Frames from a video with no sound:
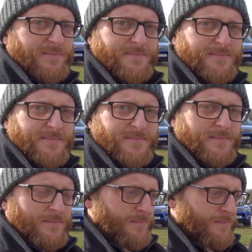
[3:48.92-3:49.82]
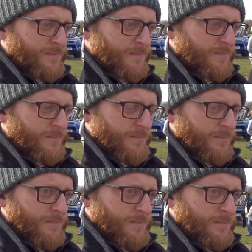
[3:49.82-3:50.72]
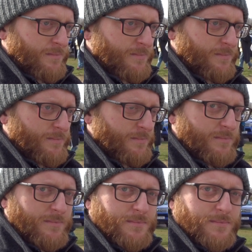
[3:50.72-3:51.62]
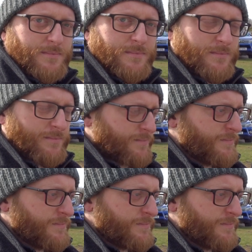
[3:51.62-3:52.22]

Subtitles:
[no speech]